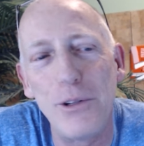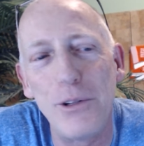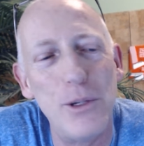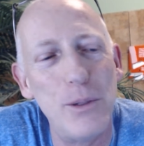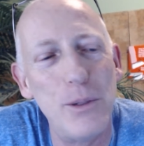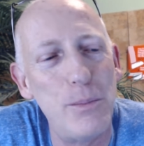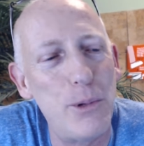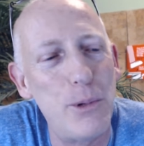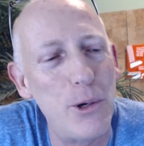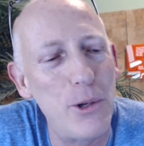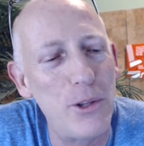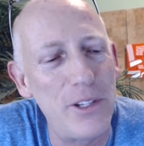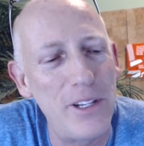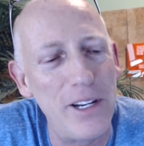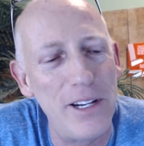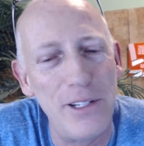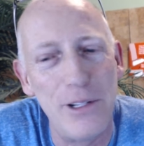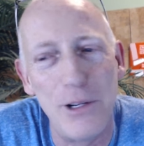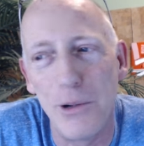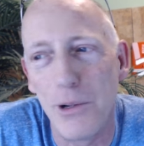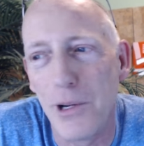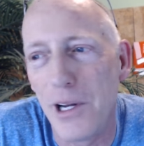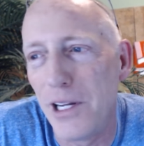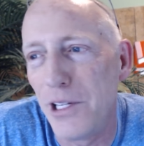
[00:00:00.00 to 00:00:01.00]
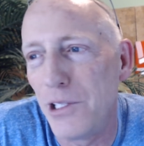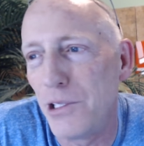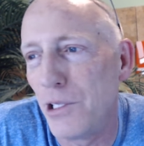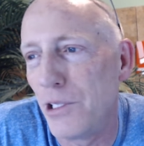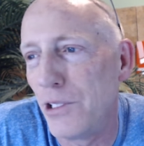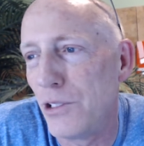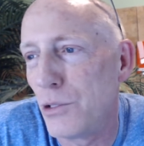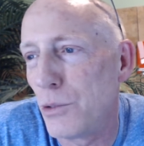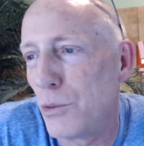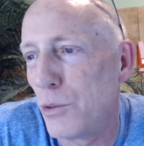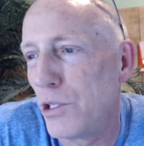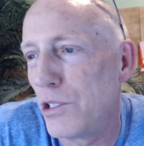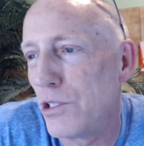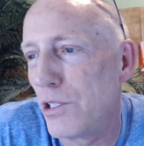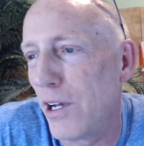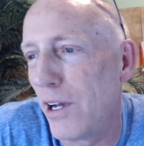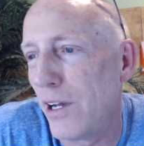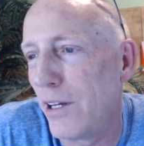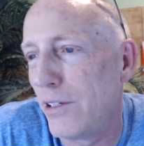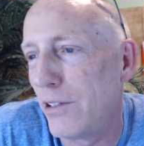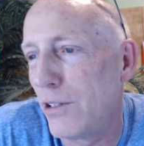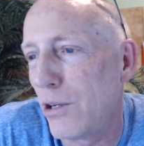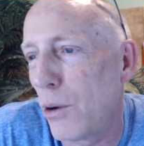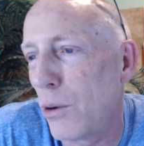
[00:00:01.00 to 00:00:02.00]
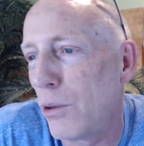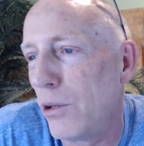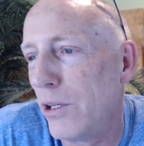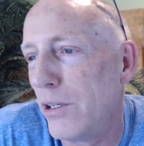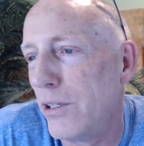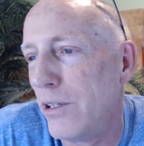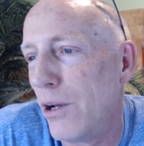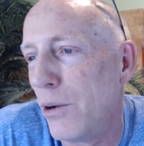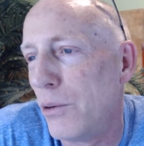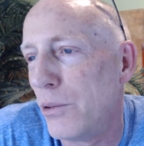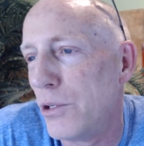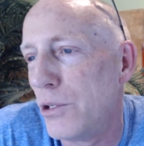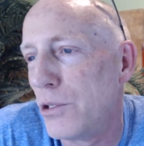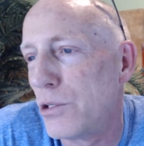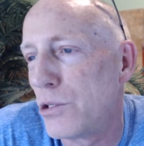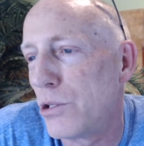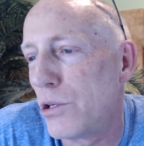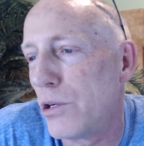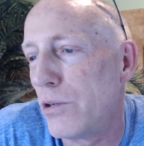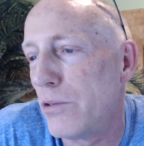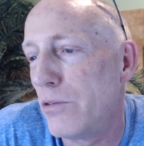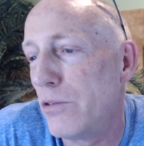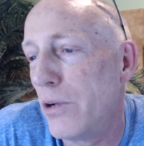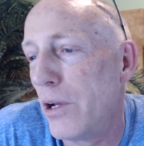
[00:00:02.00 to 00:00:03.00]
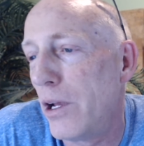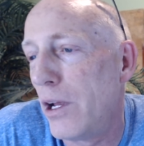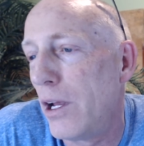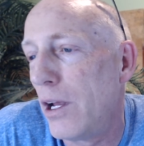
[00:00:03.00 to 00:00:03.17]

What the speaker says: birthday donations, which I totally don't deserve,